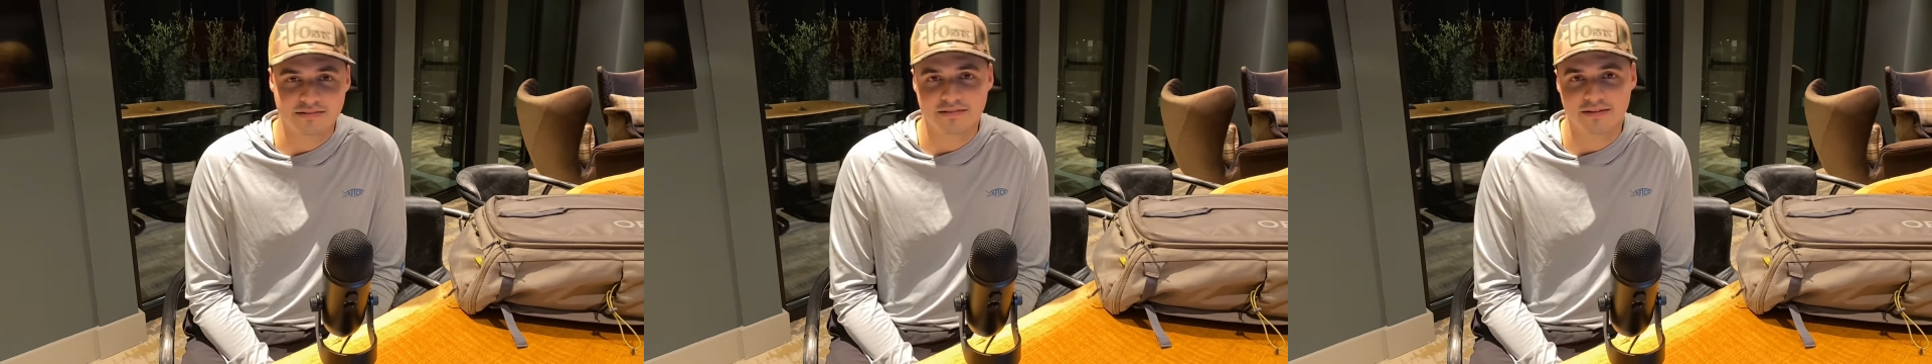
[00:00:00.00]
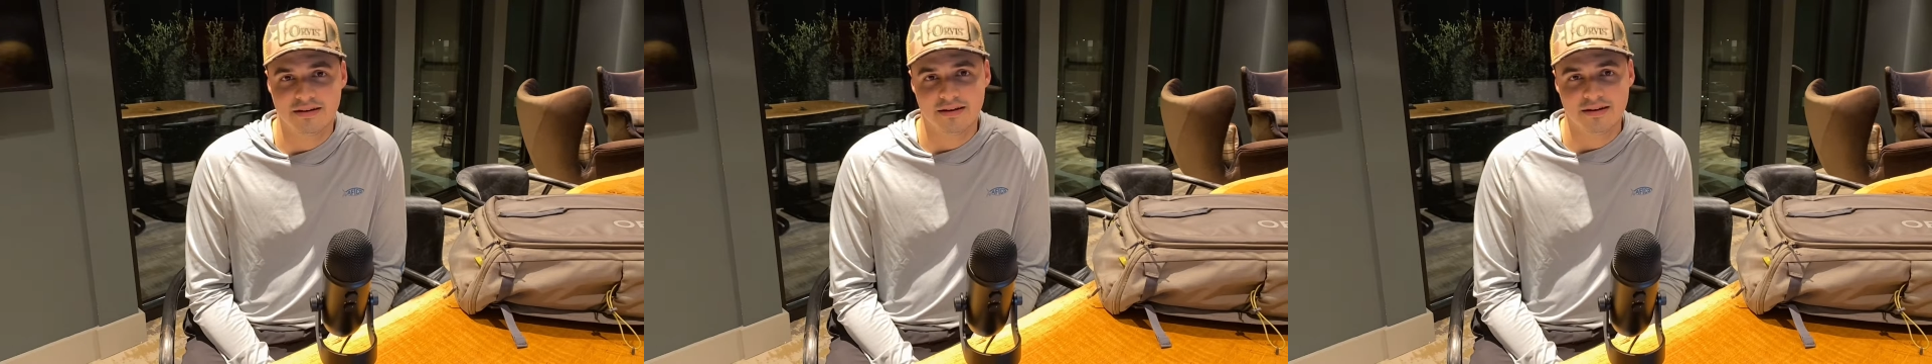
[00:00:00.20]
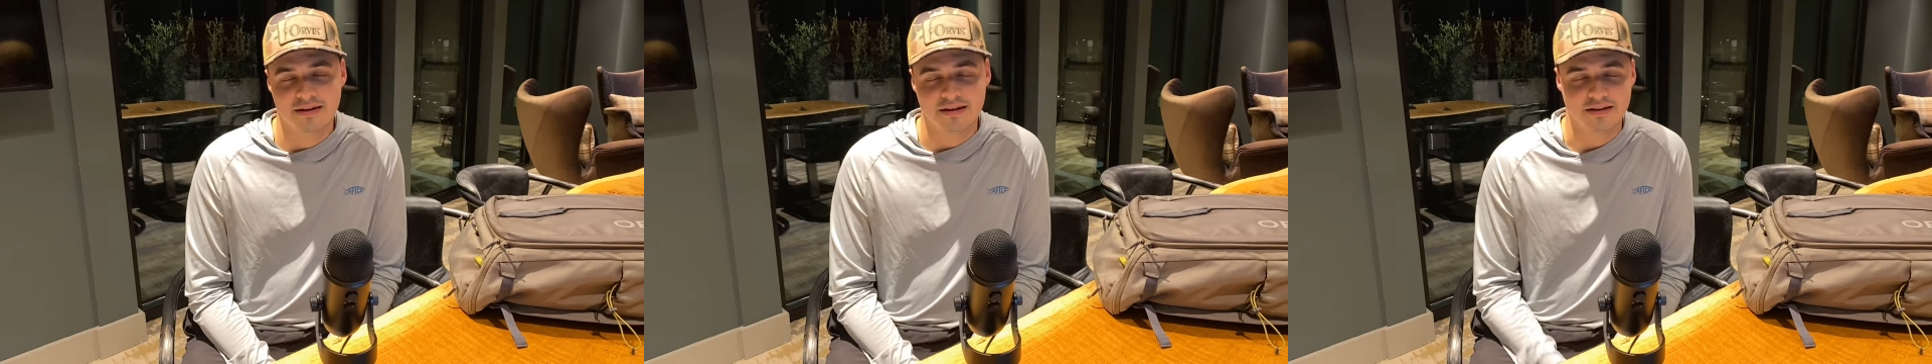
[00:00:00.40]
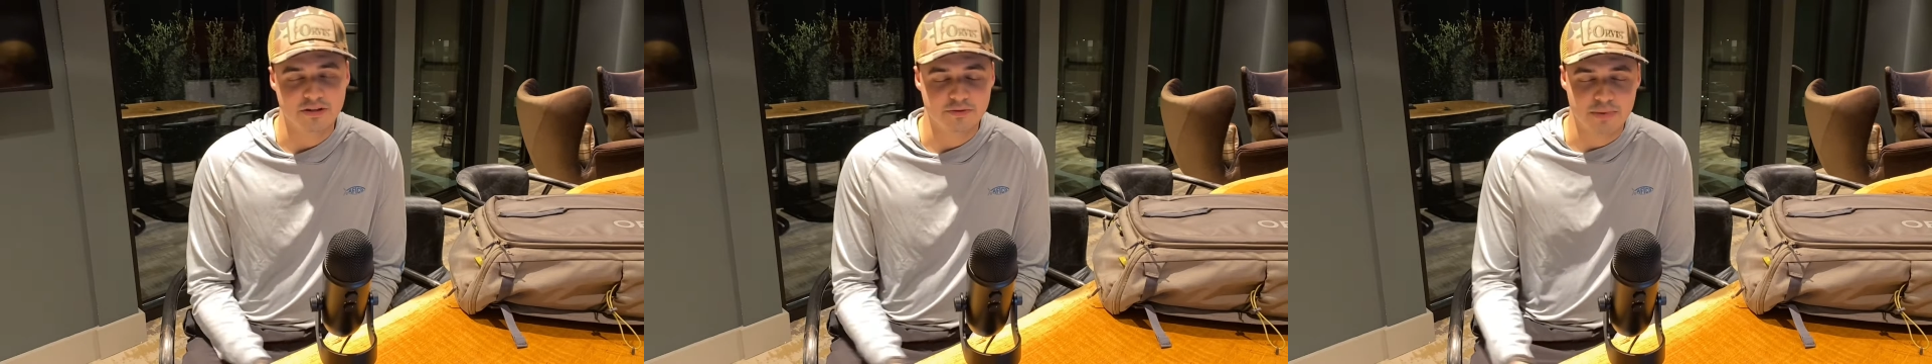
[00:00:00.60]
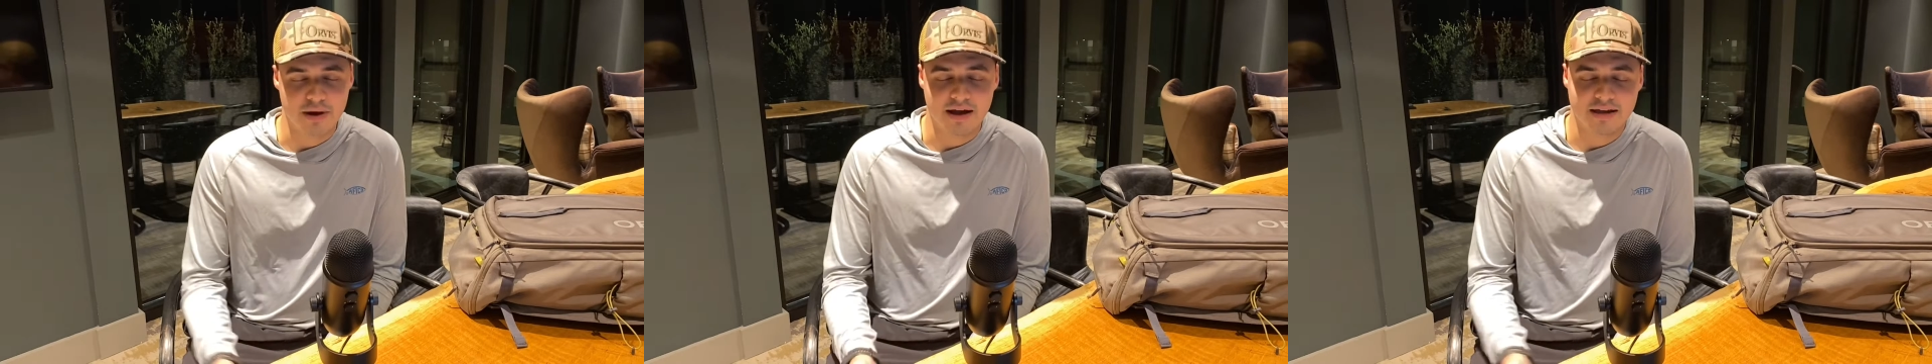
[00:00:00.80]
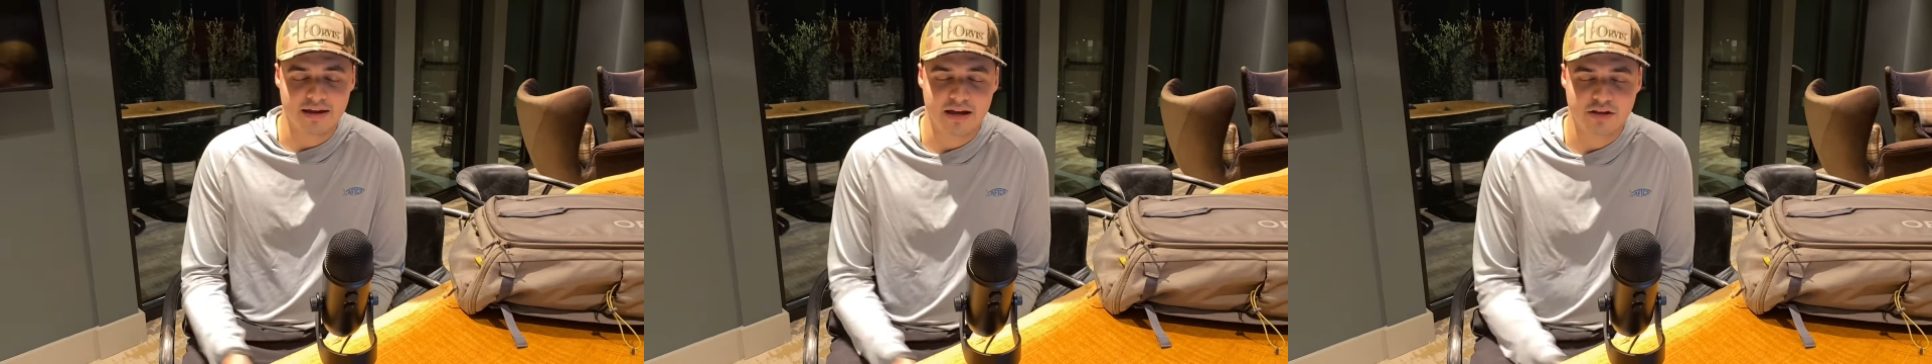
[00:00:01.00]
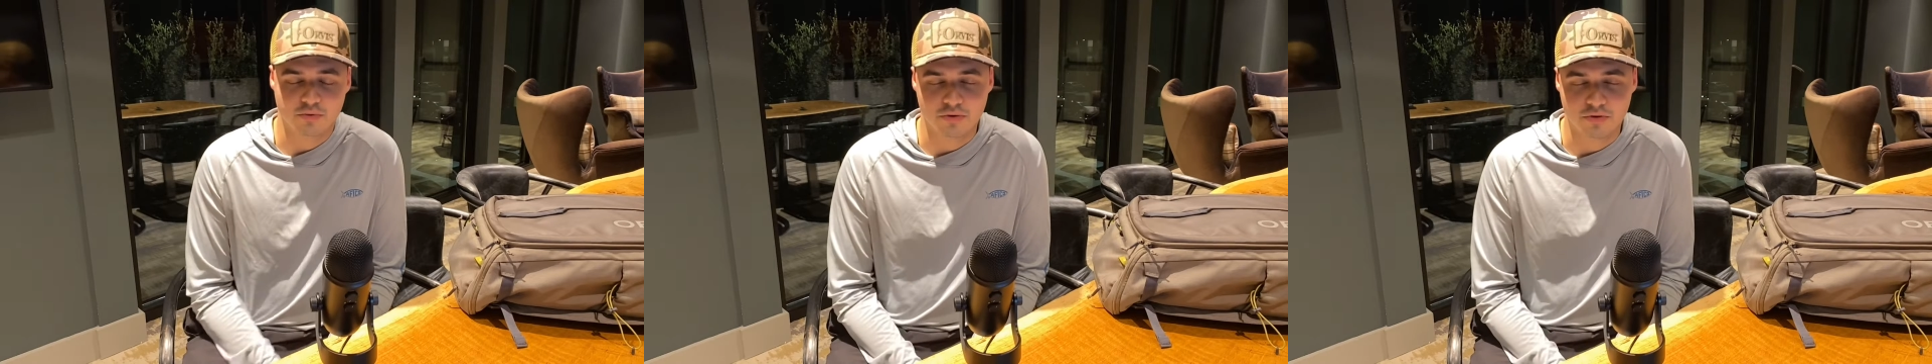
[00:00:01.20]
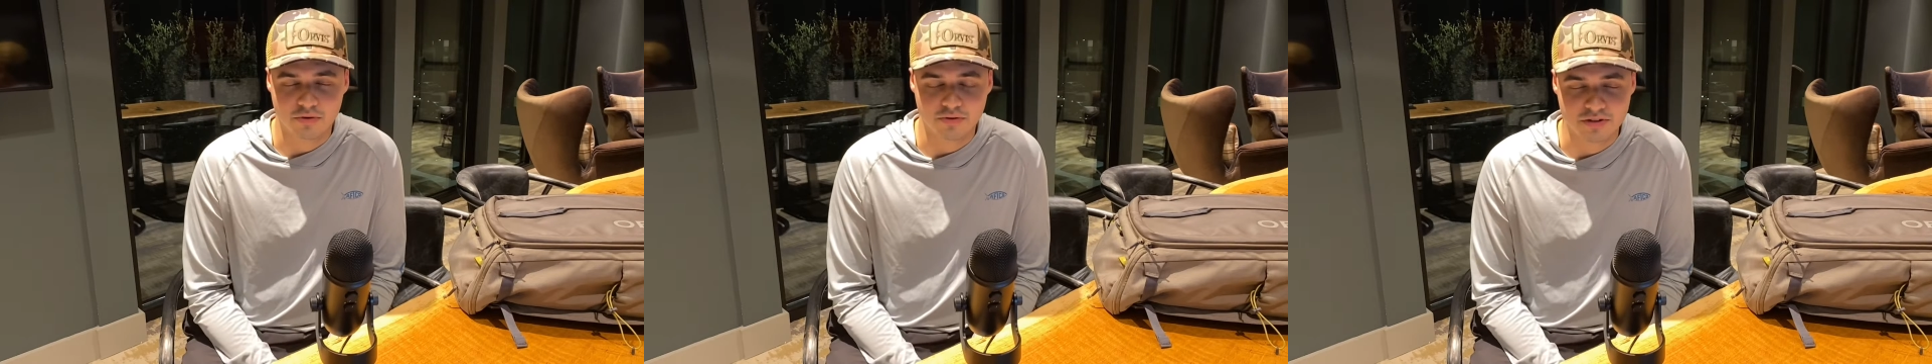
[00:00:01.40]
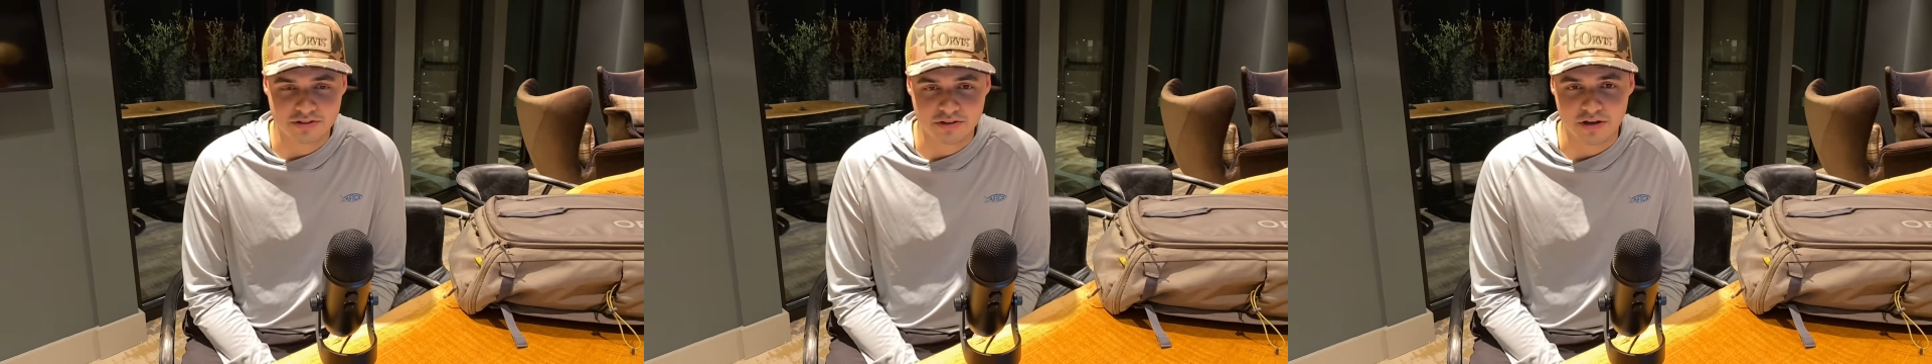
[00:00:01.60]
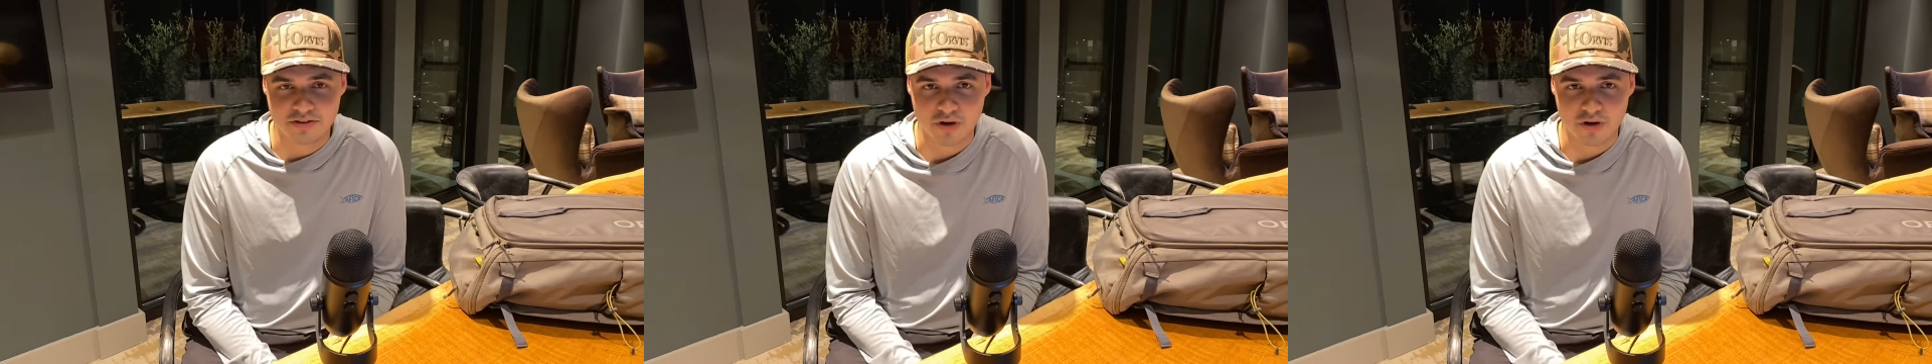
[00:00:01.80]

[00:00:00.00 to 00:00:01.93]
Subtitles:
In this podcast, we'll discuss